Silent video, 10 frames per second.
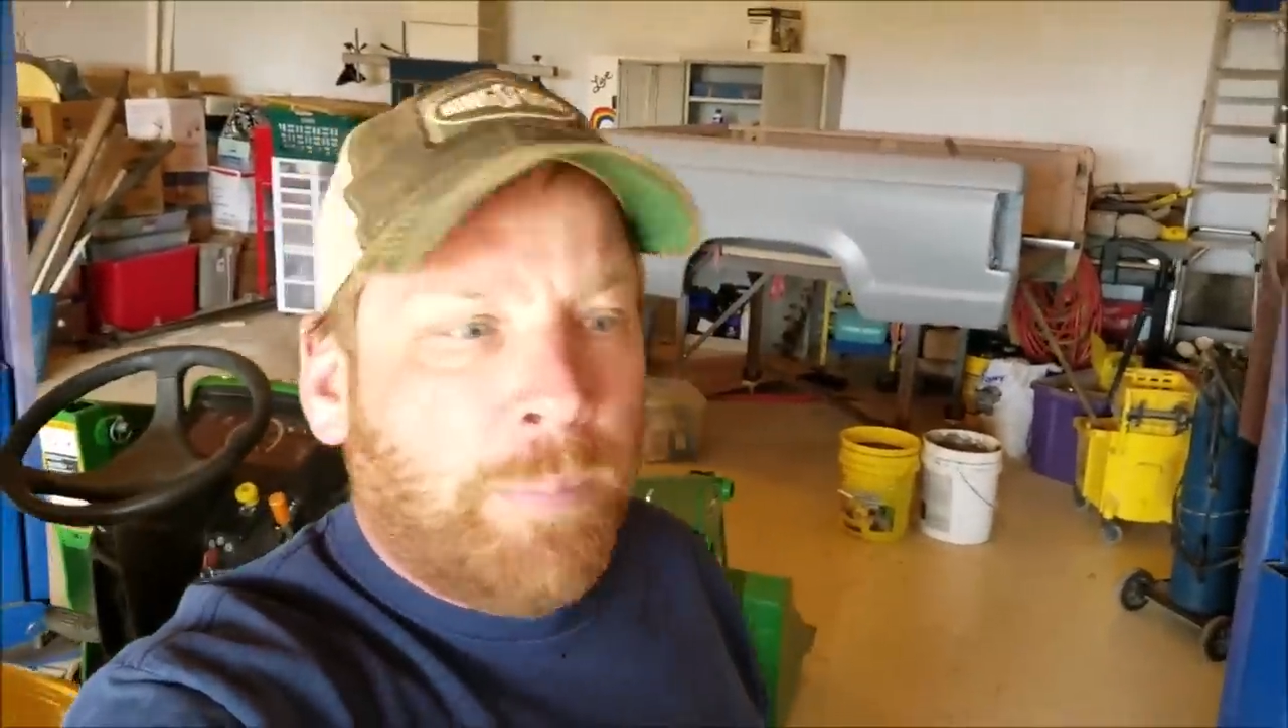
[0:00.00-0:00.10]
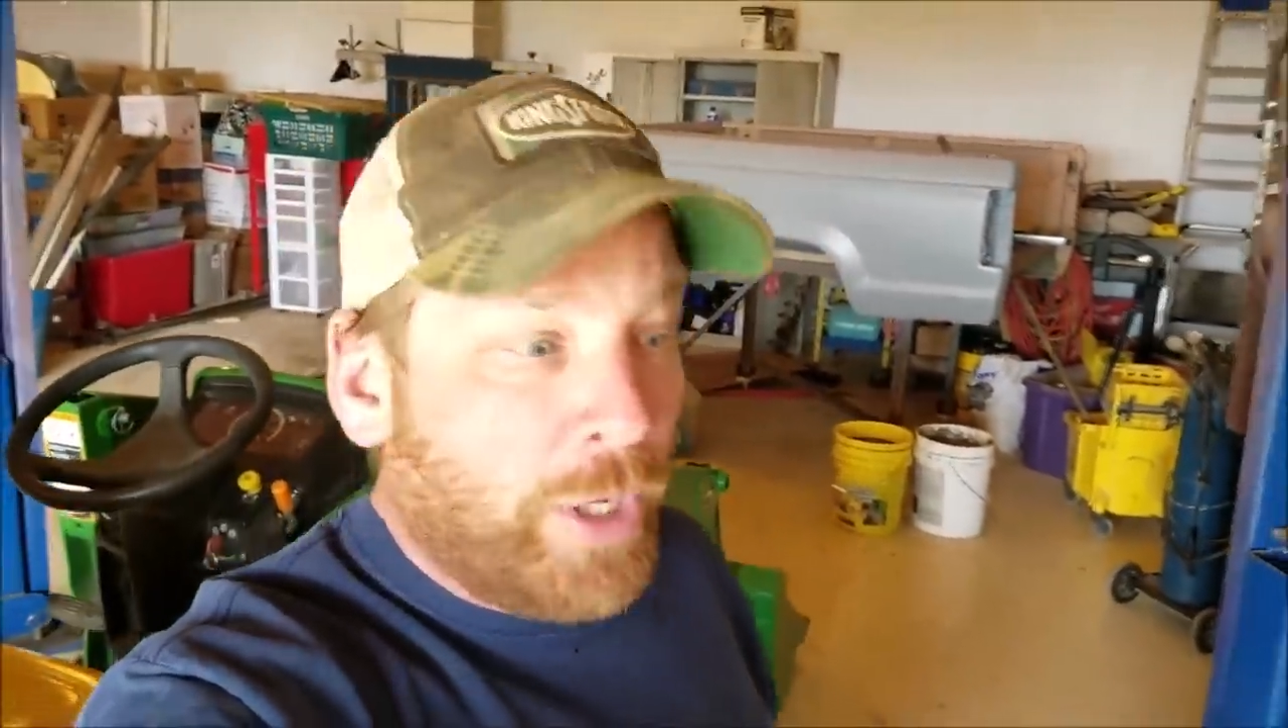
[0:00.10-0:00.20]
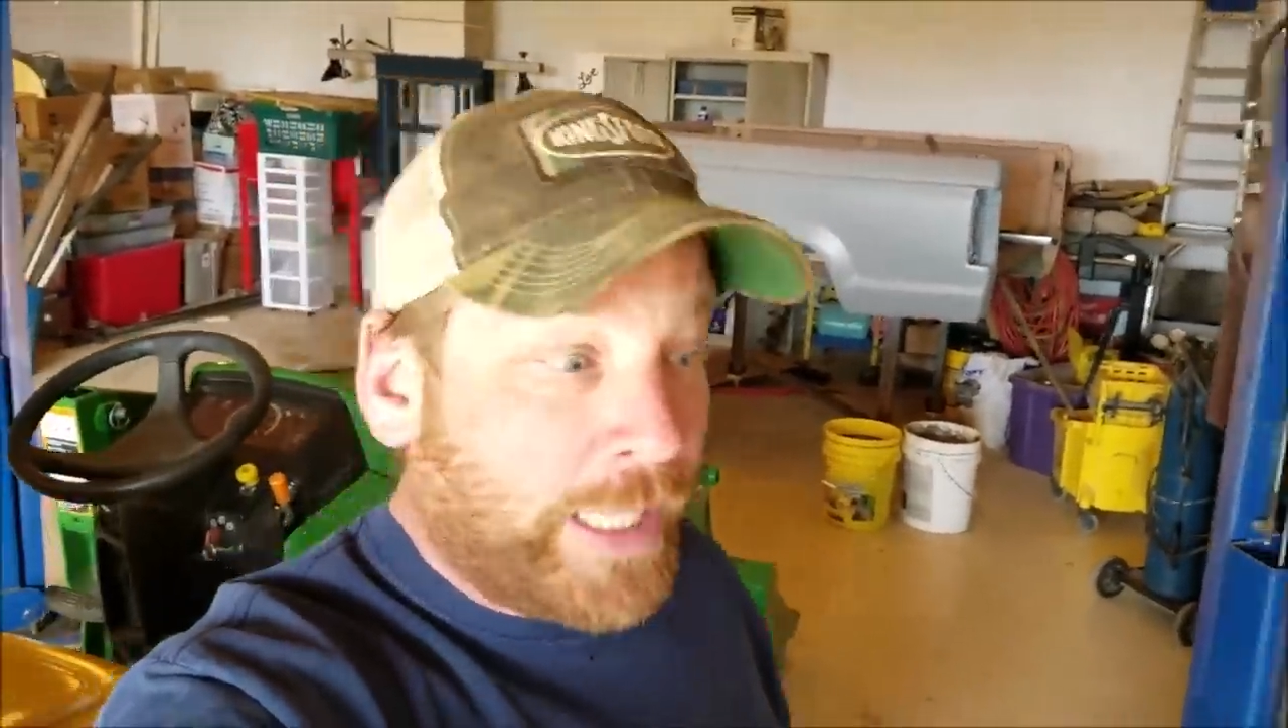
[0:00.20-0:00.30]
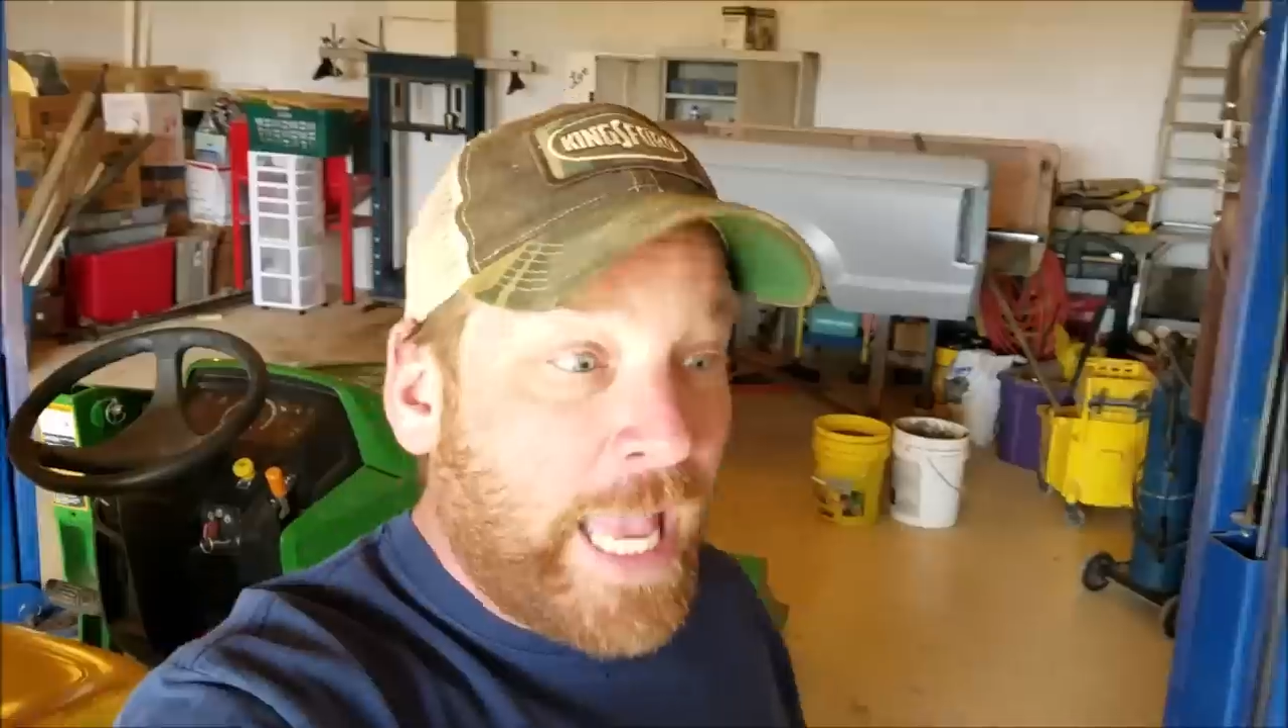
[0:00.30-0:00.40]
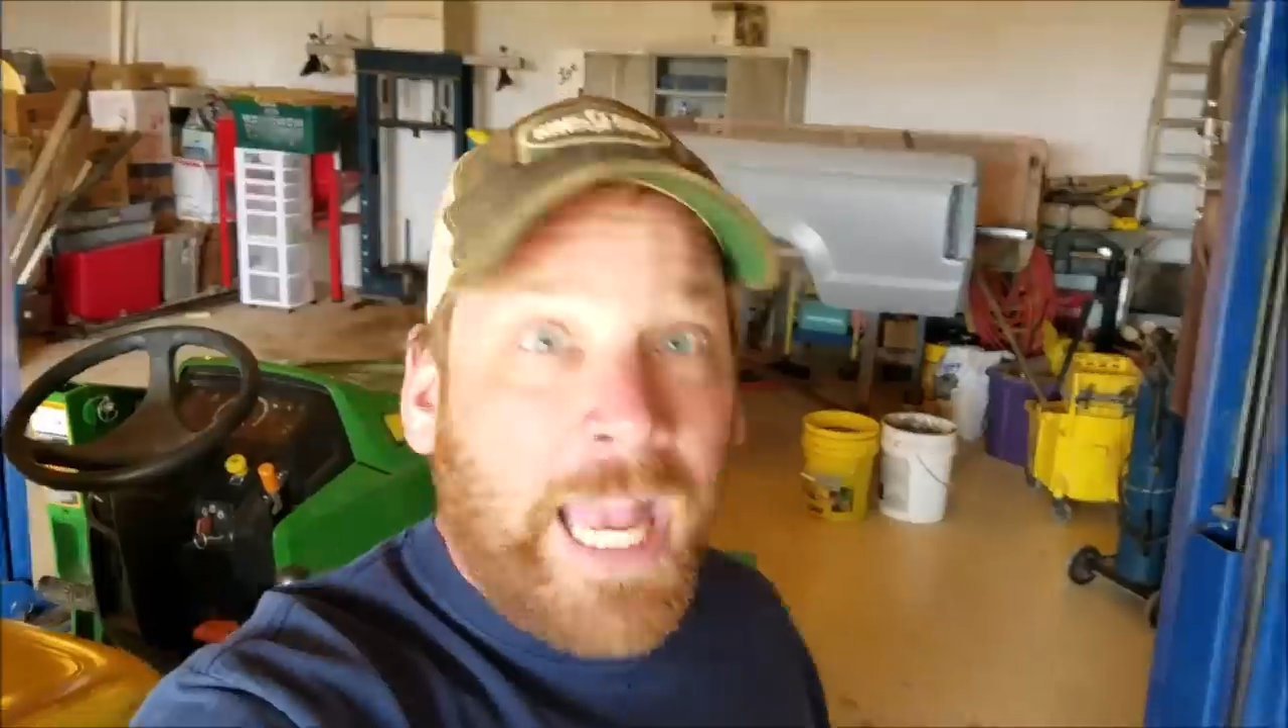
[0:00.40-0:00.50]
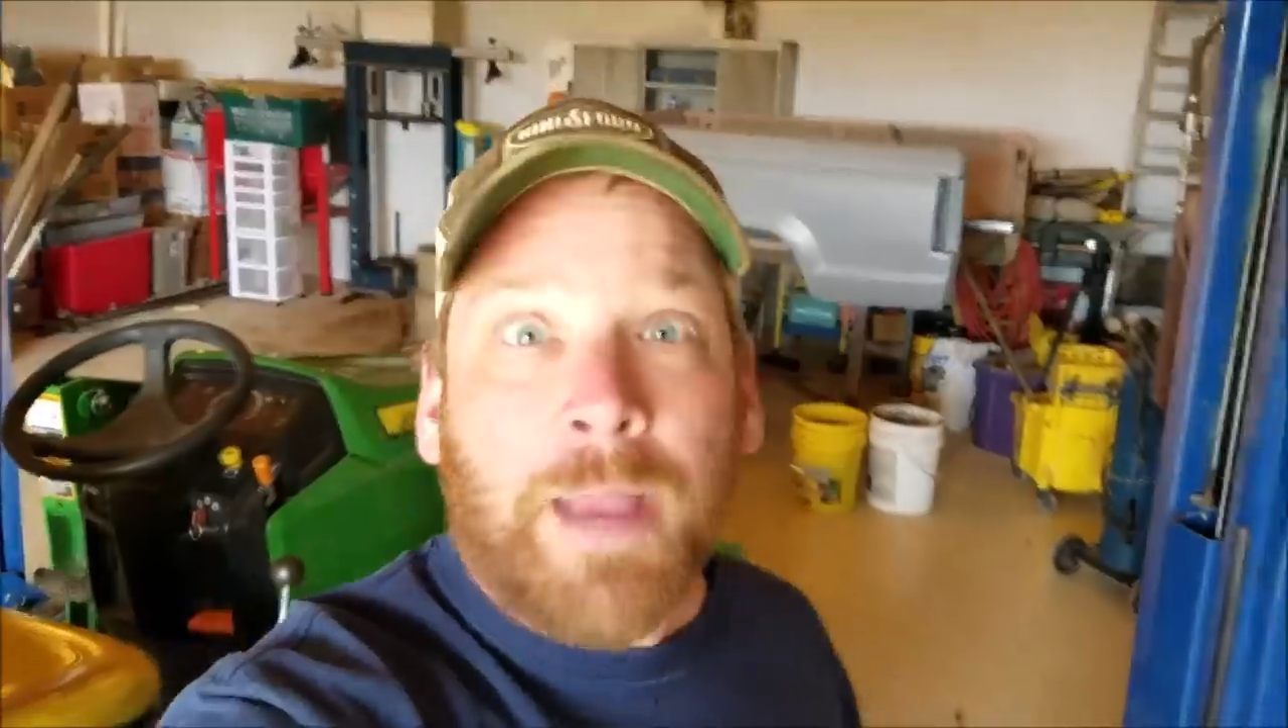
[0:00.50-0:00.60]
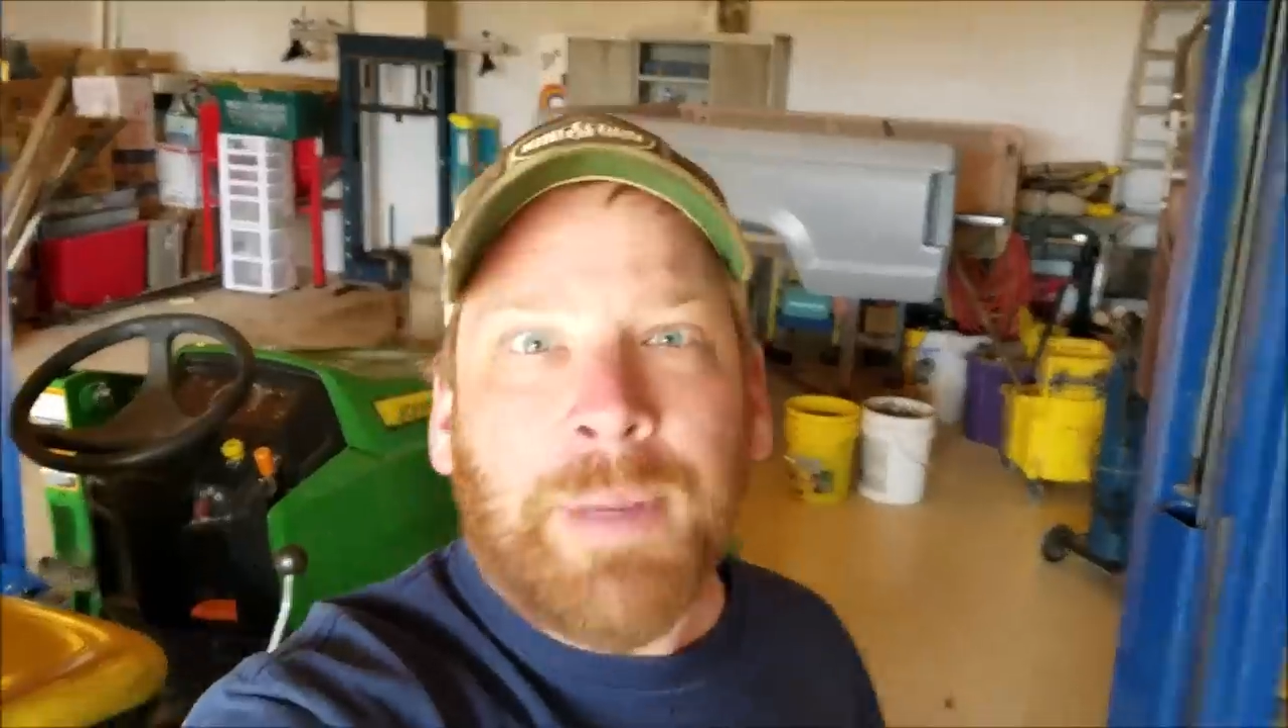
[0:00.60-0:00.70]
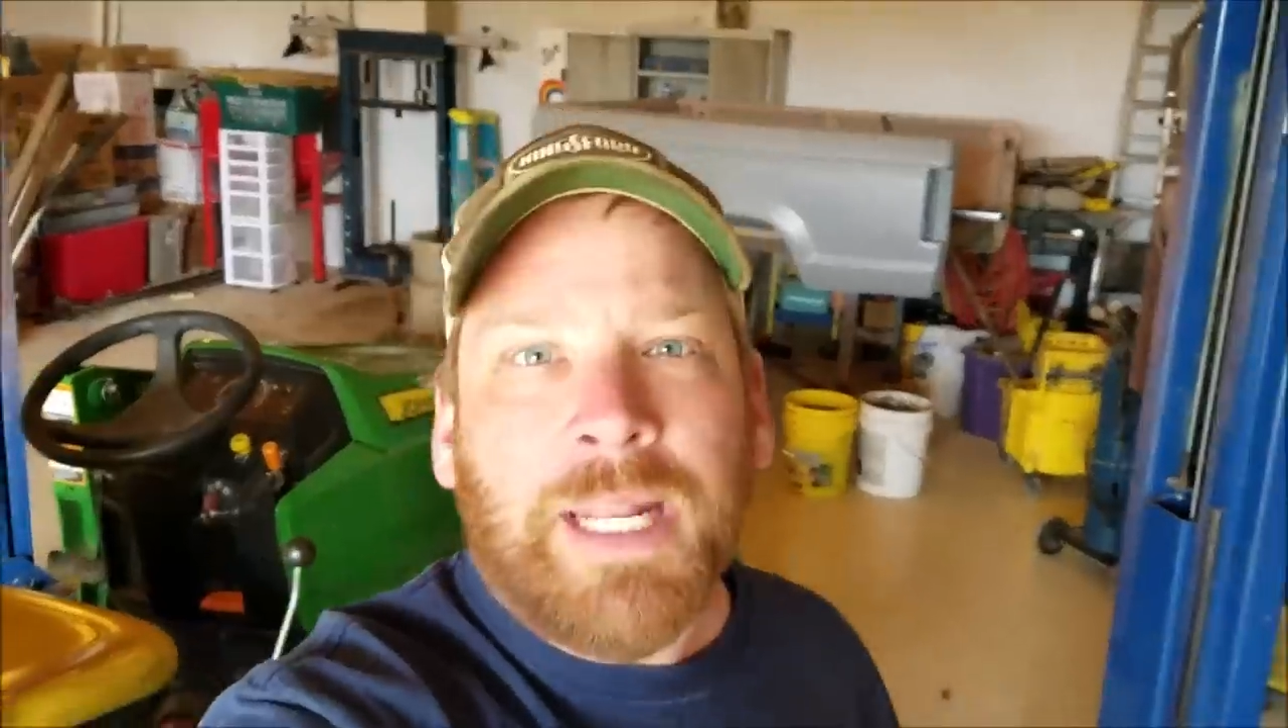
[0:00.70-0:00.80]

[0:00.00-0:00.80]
put a cam